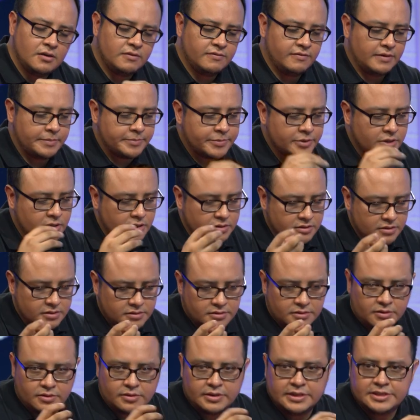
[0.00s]
of a
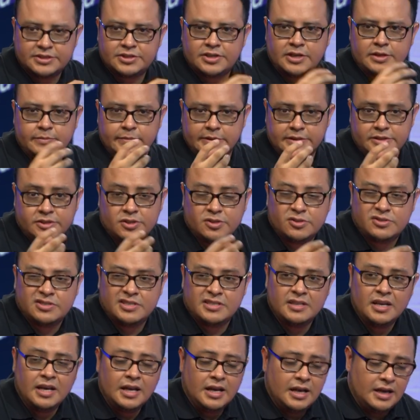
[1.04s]
product or a service
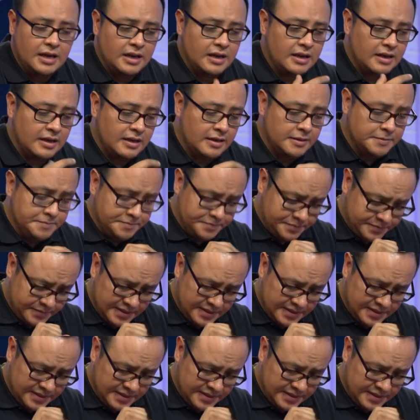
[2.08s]
using uh,